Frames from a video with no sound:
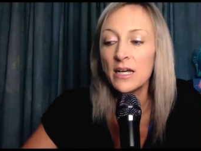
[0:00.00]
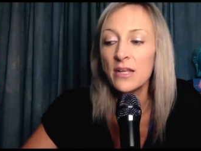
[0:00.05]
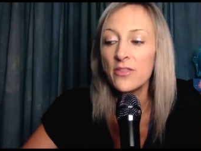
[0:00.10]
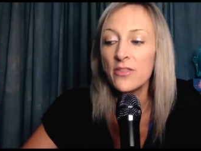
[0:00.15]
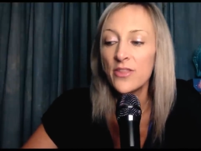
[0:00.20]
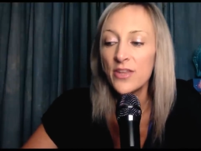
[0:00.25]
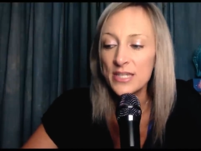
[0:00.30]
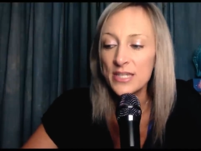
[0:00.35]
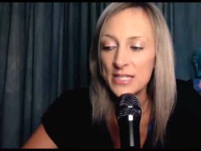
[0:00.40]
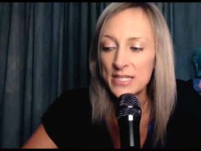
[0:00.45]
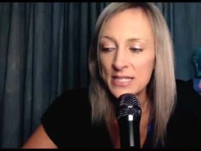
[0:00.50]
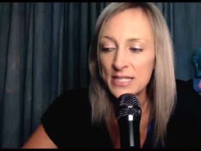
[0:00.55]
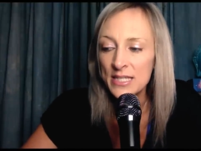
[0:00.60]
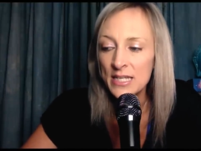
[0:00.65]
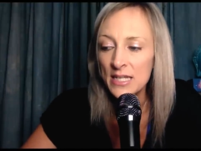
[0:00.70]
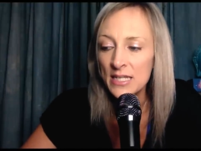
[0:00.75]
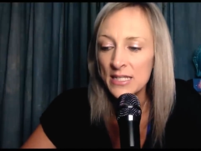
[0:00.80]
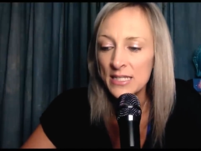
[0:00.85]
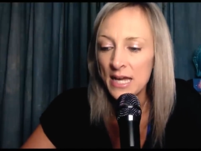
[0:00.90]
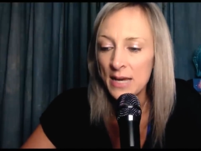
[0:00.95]
this is
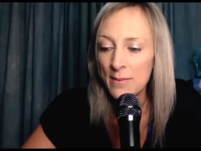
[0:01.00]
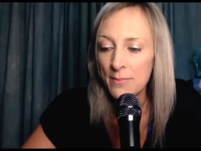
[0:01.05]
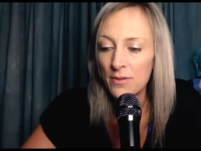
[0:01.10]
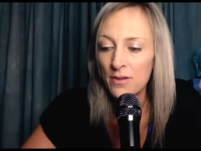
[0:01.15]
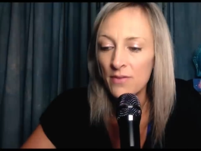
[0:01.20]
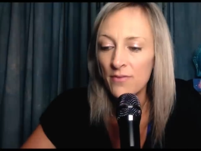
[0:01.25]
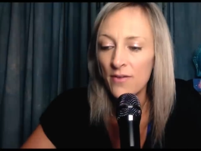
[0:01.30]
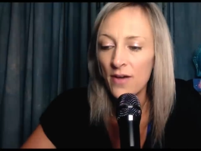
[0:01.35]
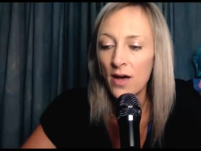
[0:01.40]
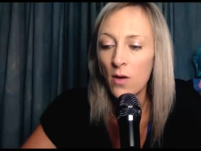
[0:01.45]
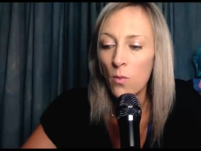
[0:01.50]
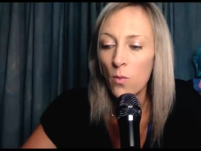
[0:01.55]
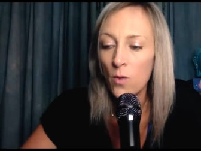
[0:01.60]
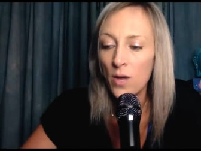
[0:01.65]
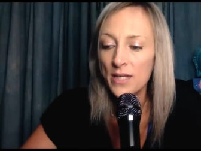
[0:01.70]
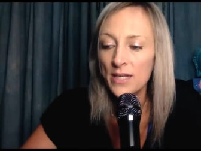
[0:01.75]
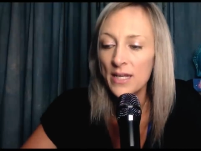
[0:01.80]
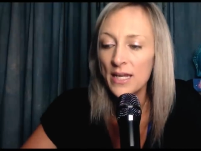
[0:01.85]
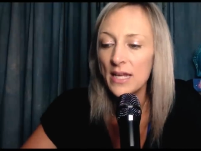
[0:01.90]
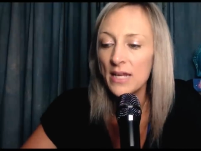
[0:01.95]
an example of how
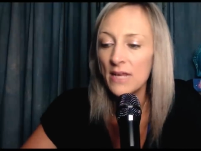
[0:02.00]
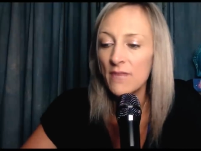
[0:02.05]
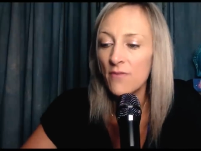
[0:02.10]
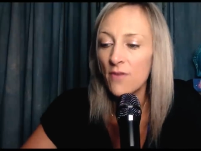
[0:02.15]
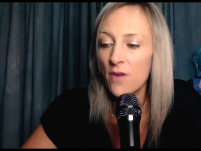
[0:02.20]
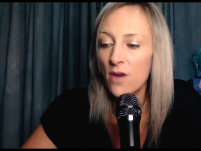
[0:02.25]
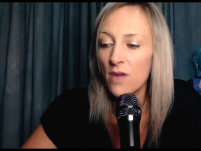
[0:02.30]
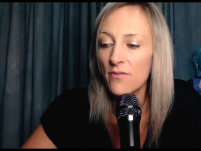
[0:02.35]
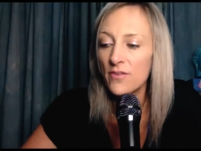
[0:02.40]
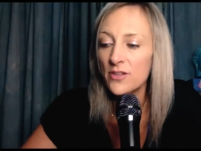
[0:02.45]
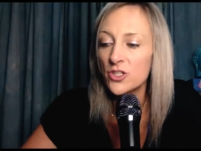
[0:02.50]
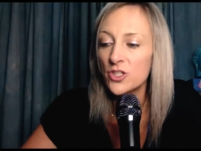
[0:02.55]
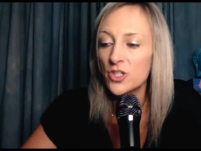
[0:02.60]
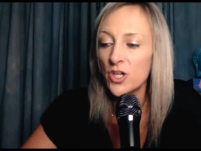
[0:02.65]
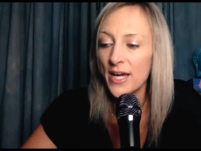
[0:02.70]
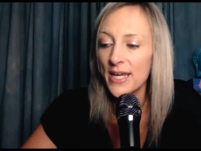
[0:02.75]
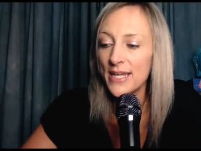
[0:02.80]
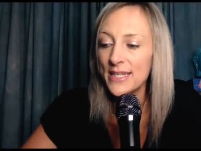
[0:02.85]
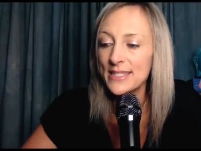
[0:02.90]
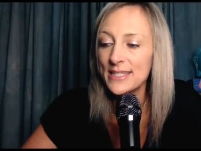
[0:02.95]
one can evolve in
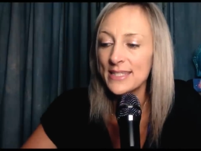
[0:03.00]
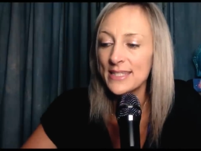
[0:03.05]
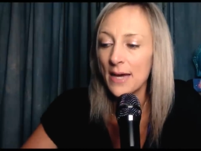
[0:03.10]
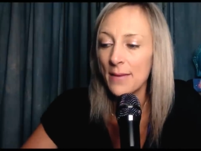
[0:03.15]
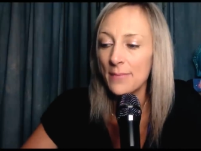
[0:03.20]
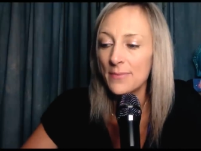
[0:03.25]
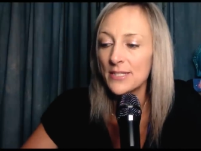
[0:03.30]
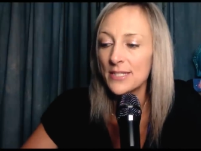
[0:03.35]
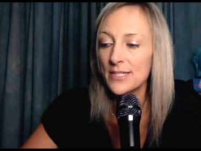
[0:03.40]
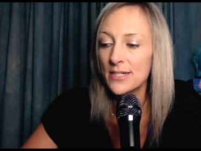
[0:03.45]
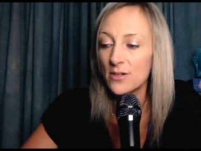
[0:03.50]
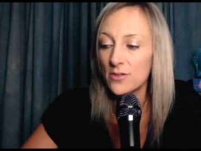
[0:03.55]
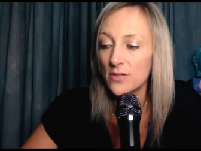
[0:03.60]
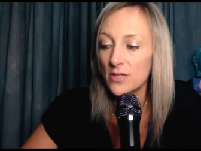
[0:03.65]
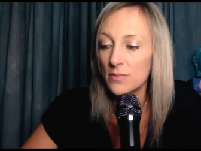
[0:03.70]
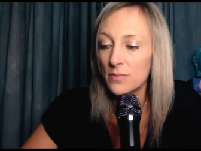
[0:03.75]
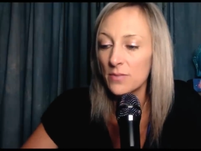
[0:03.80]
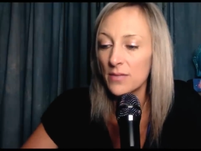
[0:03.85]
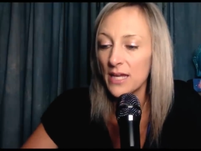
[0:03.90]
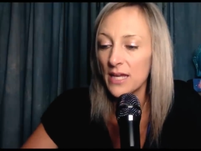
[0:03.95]
giant steps here on
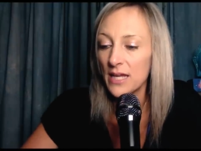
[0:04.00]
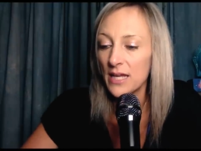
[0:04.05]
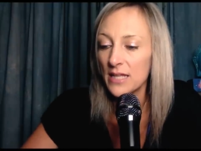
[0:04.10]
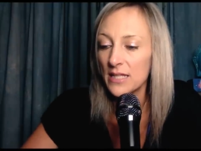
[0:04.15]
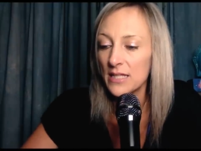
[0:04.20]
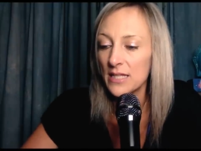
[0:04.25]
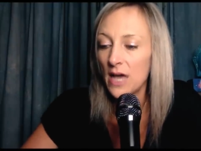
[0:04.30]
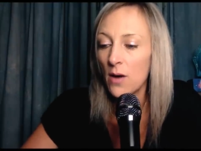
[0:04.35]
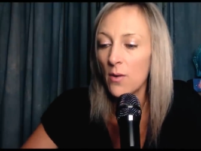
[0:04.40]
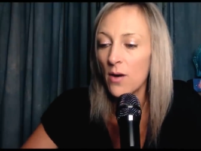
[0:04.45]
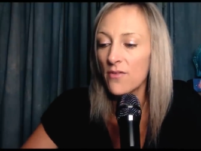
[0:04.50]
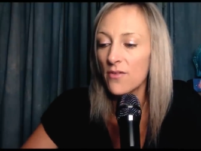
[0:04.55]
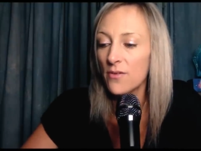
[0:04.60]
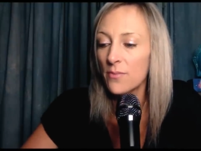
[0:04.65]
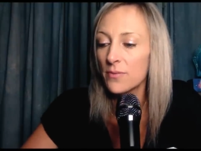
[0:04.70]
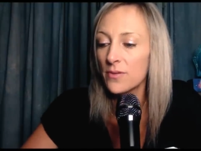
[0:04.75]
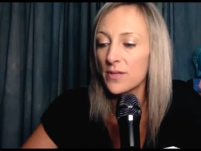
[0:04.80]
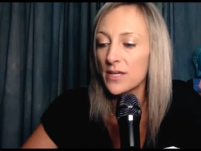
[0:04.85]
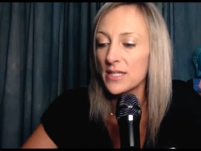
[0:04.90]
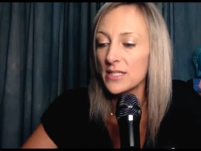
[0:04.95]
this planet.
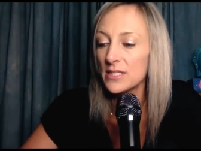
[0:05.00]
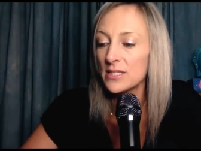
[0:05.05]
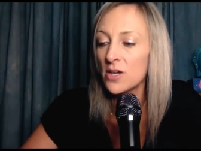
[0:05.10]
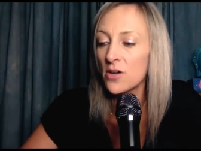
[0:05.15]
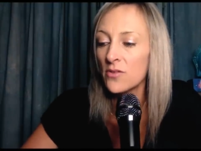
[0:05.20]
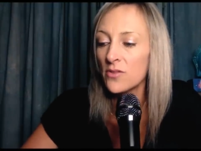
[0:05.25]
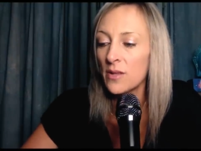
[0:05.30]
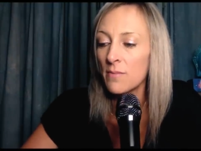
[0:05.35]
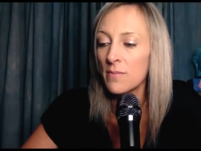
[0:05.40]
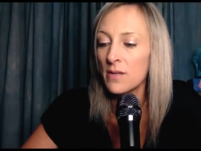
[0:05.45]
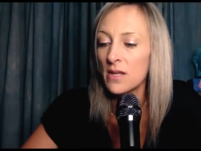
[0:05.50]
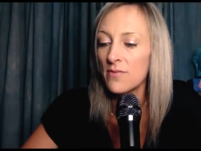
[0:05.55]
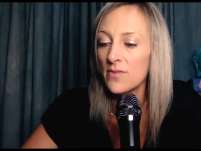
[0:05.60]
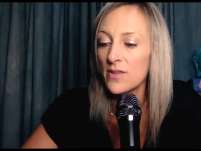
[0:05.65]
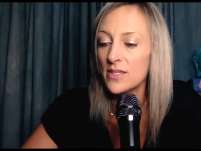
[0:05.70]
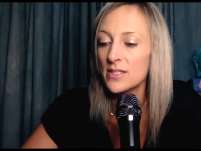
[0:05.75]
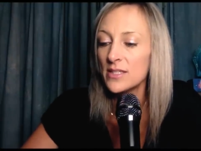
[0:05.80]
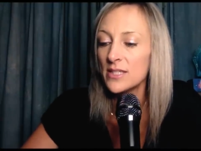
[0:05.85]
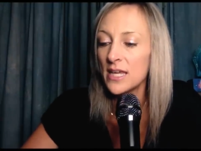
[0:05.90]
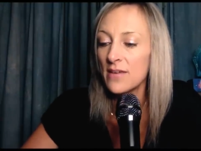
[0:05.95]
However, please note that many of
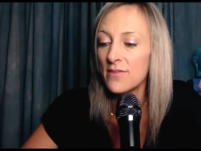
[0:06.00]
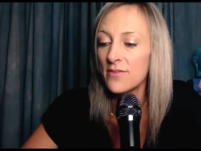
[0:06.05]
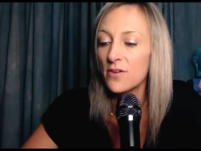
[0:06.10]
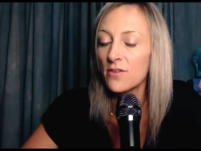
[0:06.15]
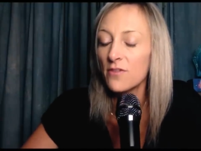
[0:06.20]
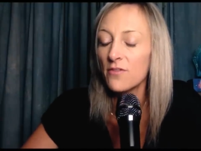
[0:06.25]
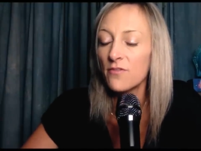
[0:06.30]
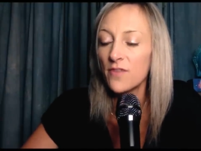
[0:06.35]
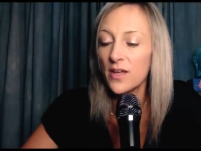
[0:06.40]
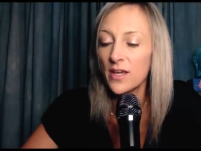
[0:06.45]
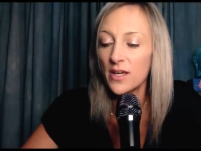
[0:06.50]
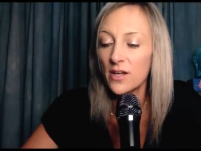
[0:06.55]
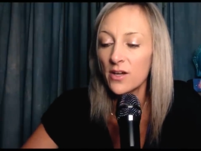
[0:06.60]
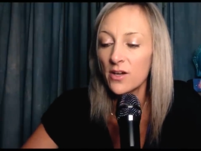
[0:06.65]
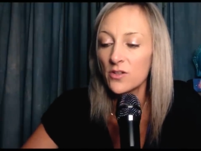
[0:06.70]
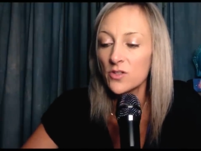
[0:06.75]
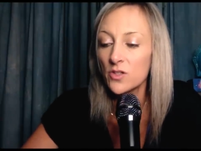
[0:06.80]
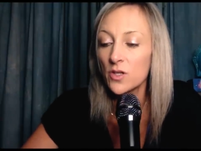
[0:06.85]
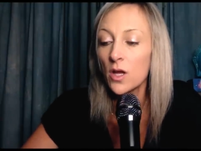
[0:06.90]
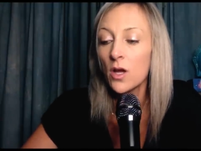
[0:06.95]
these savior
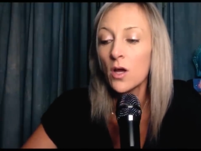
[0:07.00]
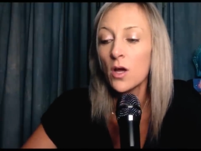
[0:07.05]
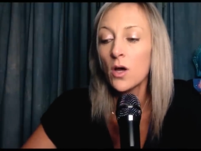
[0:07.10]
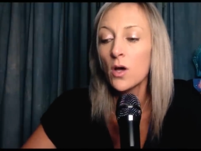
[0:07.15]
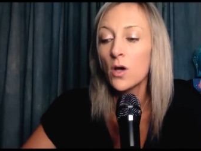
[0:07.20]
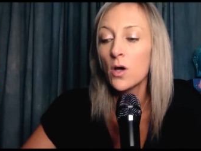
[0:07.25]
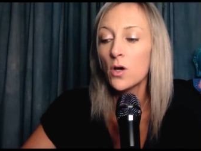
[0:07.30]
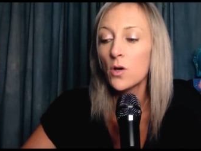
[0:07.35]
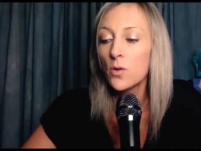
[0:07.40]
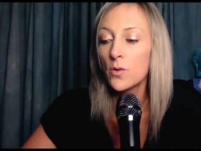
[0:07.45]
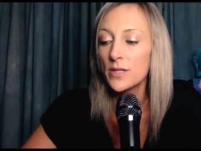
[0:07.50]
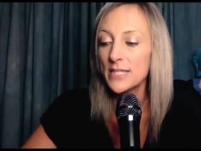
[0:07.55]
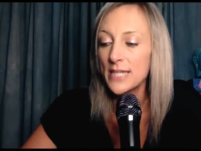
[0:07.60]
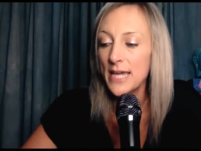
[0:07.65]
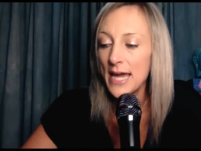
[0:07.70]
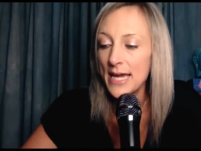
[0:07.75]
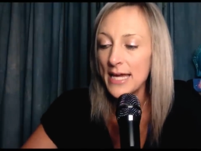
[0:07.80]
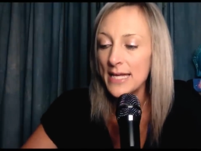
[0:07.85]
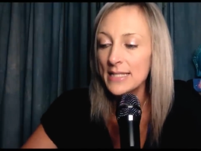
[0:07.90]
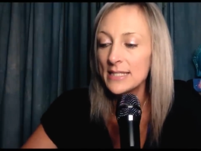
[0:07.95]
figures who
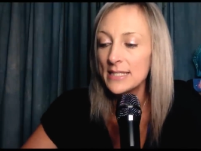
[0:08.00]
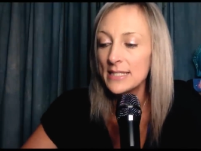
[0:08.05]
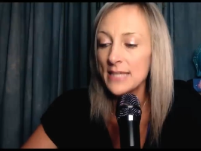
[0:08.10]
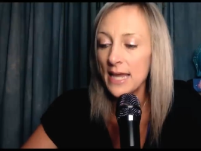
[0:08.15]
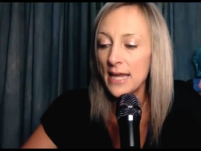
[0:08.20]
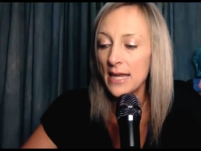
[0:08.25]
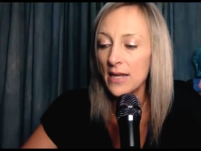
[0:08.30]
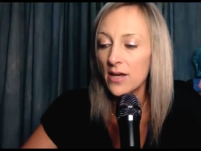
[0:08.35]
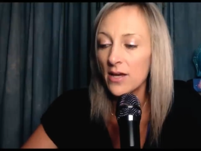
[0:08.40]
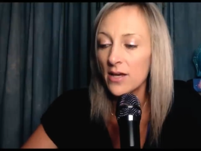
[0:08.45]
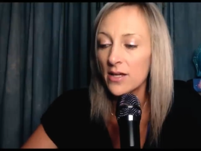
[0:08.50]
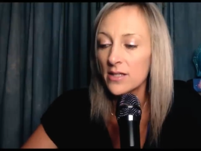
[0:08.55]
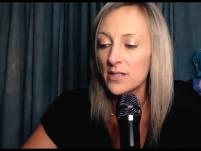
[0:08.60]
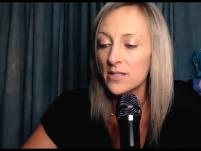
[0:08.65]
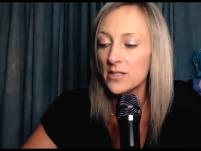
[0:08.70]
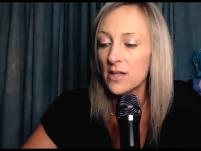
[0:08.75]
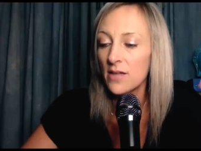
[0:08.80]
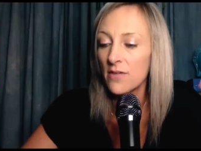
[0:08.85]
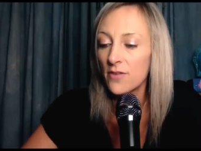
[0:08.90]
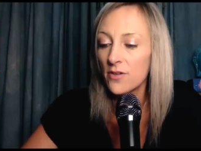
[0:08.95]
attained sainthood
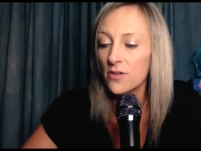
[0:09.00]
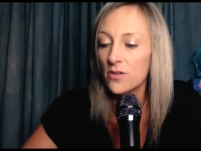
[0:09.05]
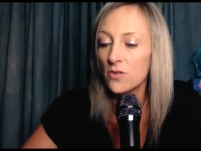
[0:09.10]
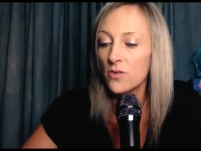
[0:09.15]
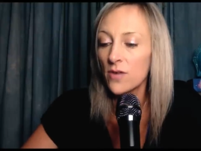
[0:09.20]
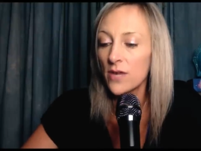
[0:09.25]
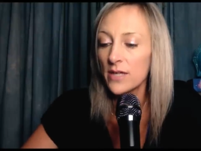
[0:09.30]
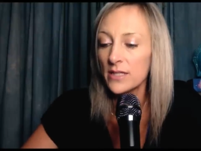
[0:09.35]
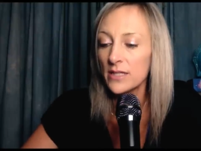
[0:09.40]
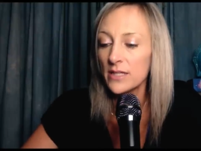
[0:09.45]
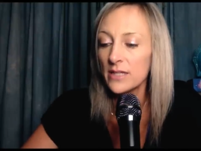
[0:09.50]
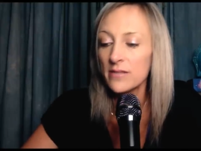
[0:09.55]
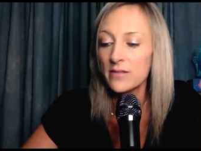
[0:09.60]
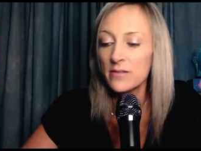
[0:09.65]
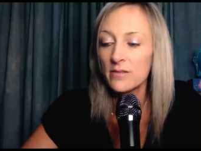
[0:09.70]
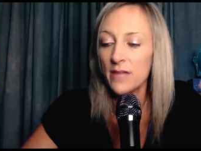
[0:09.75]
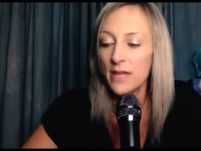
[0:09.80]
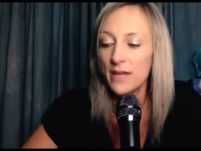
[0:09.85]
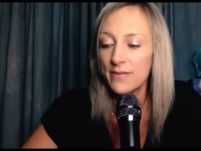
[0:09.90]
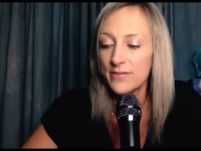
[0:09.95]
suffered greatly in
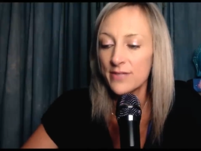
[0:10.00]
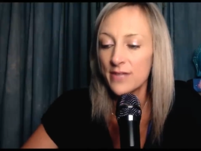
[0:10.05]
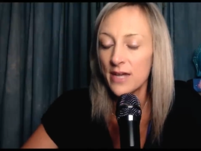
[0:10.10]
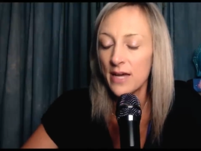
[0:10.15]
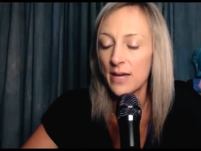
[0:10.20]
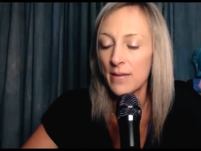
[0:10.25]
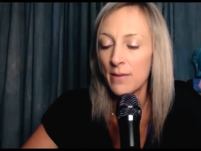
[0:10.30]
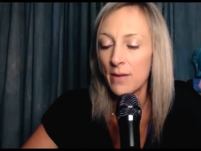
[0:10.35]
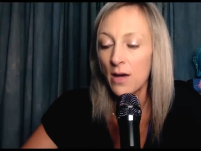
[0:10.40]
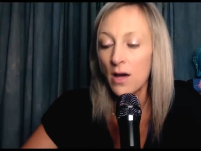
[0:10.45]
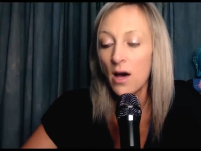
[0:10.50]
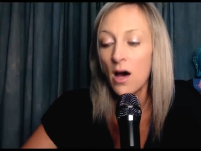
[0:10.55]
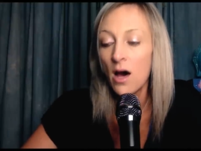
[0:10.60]
their lifetime.